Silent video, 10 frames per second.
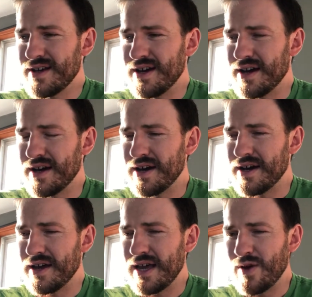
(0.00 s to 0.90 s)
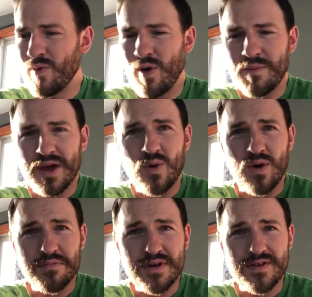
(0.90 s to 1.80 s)
and it won't make
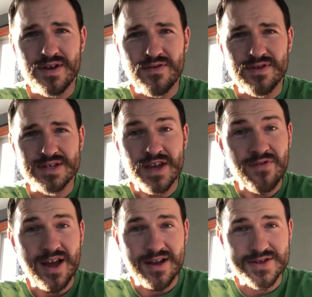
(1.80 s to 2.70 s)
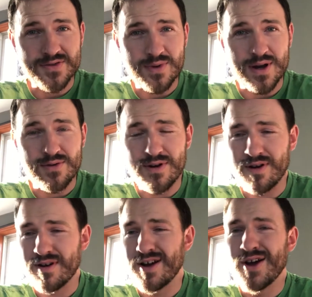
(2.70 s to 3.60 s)
one bit of difference if I answer right or
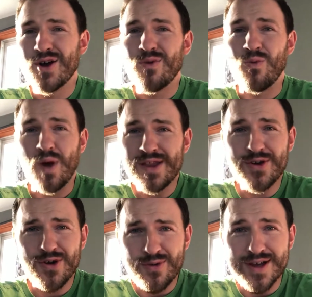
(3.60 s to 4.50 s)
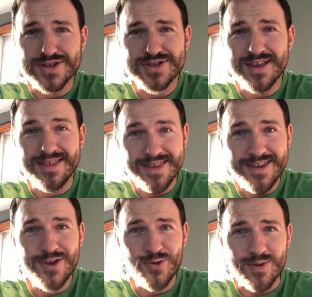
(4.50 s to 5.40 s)
wrong. When you're rich, they
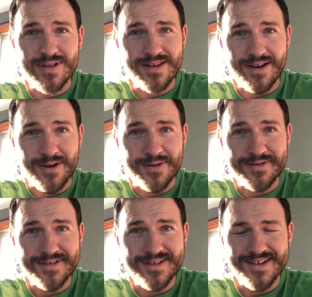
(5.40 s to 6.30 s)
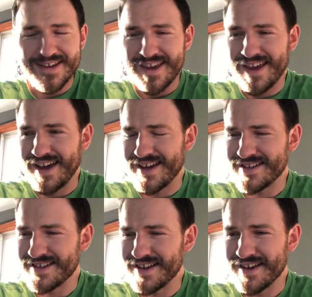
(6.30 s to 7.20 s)
think you really know.
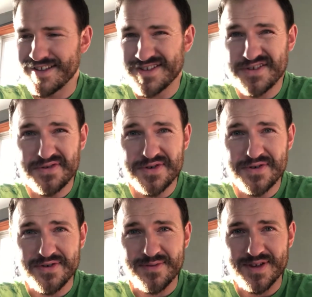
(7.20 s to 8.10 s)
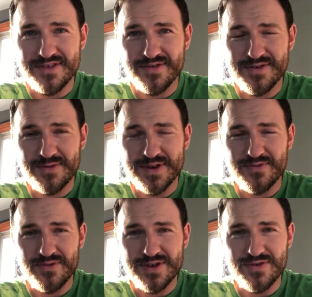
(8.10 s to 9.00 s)
And that's so true. I mean,
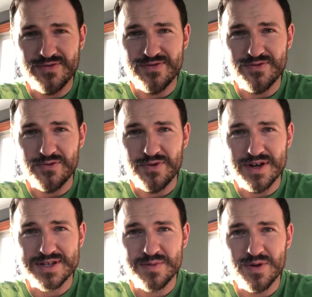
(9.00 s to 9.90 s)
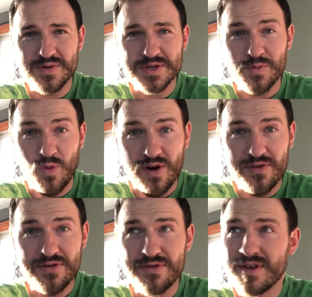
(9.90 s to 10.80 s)
when you've got somebody with some
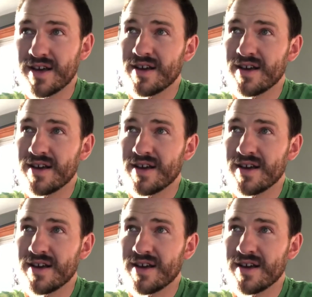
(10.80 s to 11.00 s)
wealth,